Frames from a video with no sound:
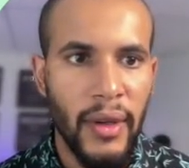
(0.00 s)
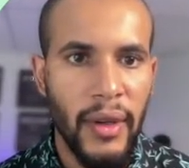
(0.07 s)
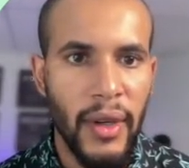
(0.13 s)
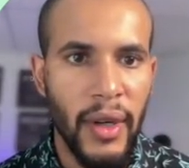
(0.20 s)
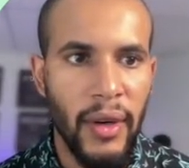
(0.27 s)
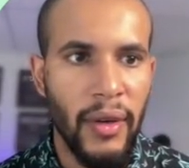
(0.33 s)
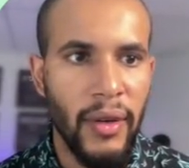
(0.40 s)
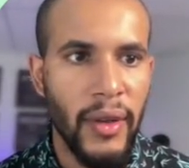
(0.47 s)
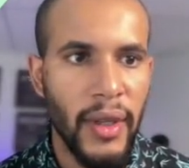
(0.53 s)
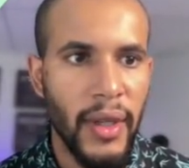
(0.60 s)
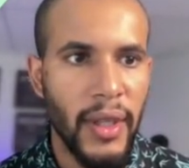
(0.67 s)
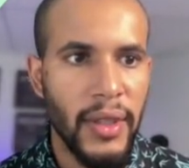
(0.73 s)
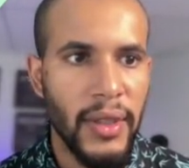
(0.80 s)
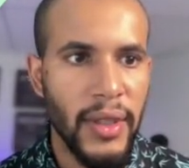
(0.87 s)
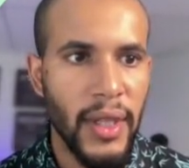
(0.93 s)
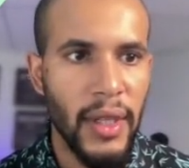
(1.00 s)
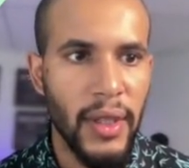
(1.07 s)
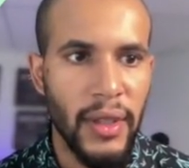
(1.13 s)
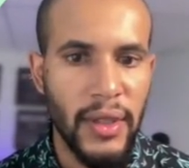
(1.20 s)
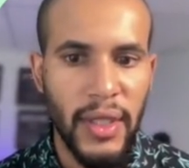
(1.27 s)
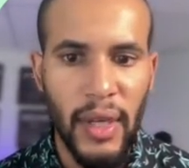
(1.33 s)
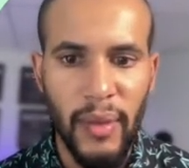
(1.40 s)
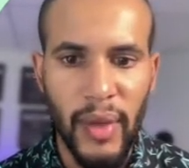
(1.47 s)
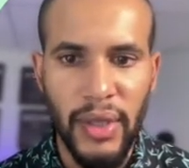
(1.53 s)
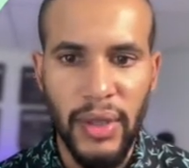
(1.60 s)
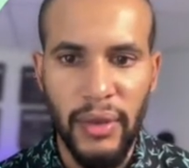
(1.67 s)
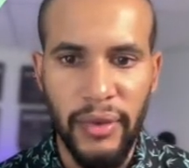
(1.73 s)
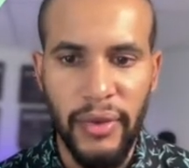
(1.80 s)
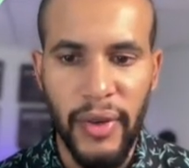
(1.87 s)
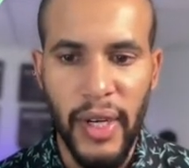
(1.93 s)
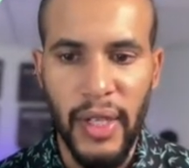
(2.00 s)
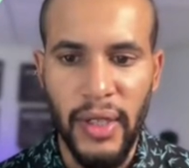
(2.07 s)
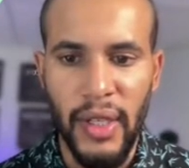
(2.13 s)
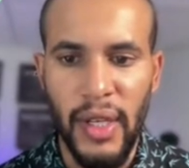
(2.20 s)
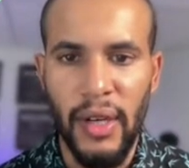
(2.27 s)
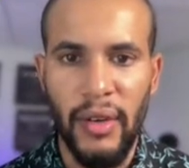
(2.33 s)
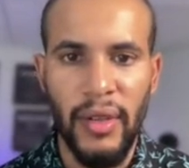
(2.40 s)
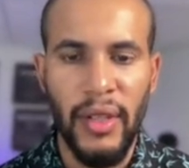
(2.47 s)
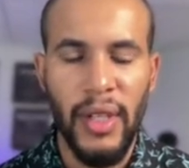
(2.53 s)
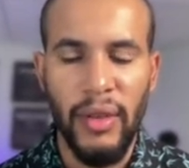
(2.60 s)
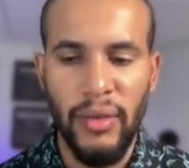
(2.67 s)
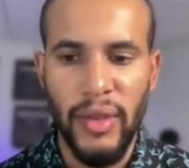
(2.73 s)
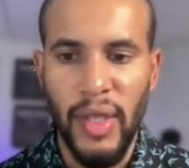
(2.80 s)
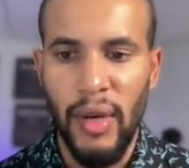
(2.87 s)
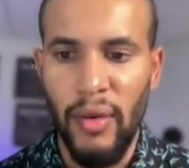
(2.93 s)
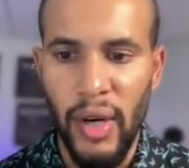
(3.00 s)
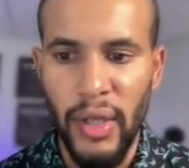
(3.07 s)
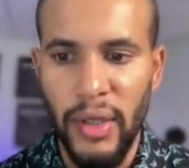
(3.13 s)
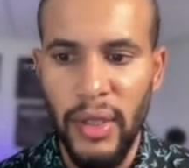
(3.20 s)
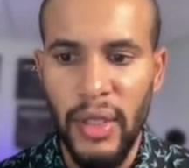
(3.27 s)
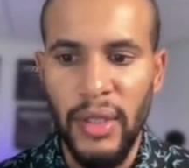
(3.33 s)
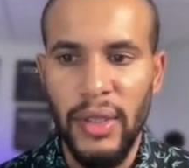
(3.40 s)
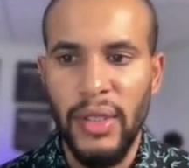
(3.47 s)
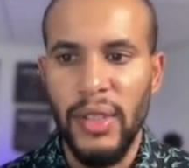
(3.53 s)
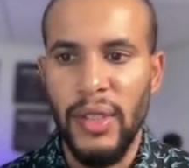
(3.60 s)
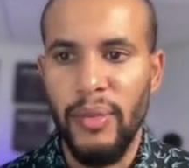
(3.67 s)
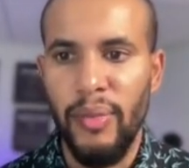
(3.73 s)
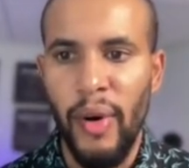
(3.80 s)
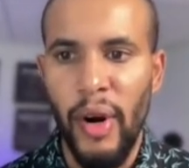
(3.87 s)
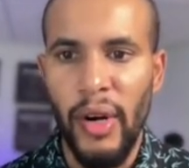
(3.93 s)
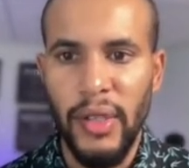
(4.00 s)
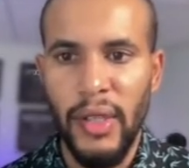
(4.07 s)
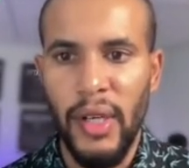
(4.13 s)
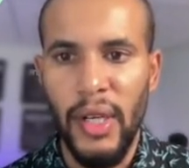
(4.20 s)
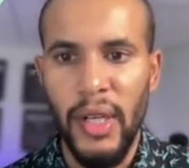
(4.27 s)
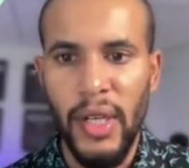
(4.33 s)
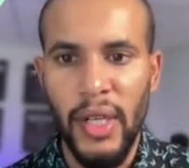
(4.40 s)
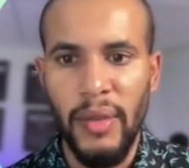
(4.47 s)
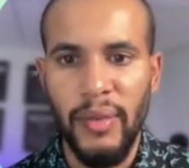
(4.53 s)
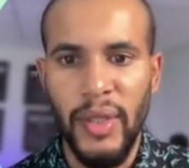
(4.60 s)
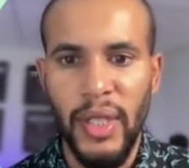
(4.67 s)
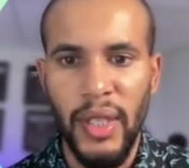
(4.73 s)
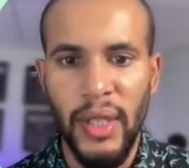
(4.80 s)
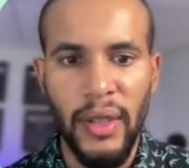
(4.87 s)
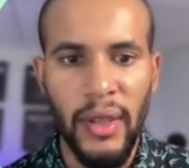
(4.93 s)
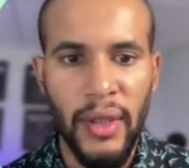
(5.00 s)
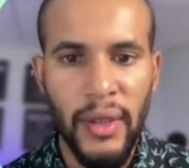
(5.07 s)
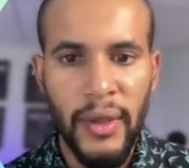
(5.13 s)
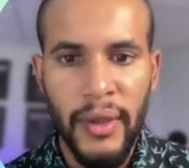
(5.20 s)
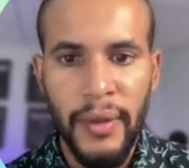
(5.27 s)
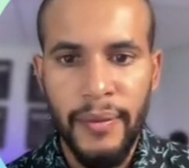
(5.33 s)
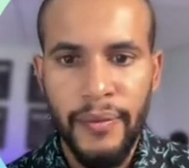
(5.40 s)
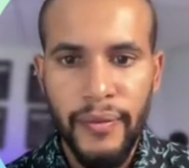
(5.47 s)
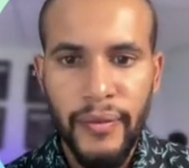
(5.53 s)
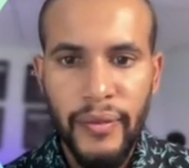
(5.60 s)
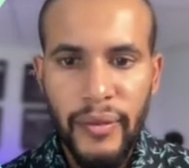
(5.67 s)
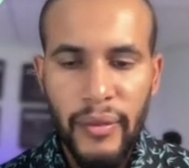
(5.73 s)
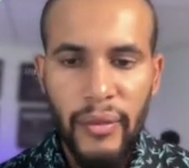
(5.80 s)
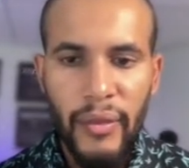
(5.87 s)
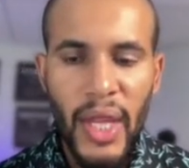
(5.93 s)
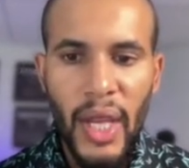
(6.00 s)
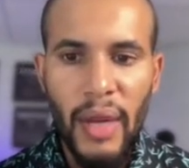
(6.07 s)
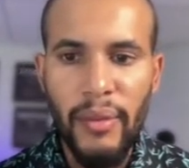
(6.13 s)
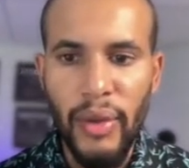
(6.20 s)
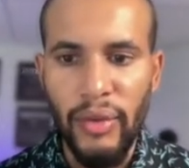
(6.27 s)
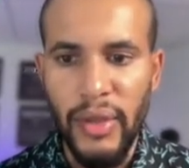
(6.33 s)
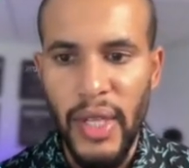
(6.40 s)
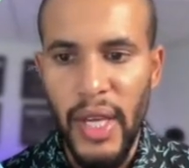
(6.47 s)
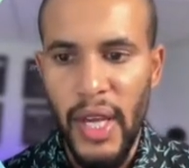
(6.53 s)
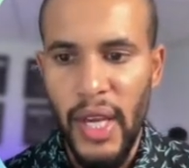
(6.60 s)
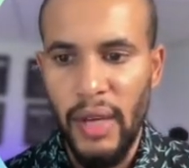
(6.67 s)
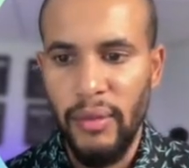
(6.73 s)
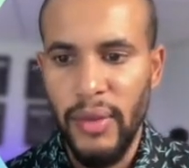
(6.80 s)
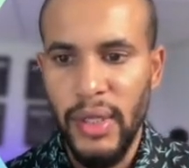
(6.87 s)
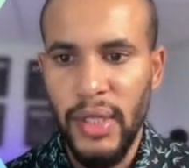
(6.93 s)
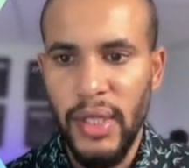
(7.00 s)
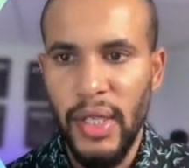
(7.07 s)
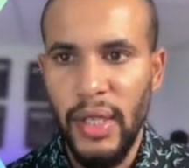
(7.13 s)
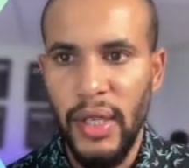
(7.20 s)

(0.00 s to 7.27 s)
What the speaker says: Now, like I said, there's not much to find there in downtown other than just bars, clubs, and museums,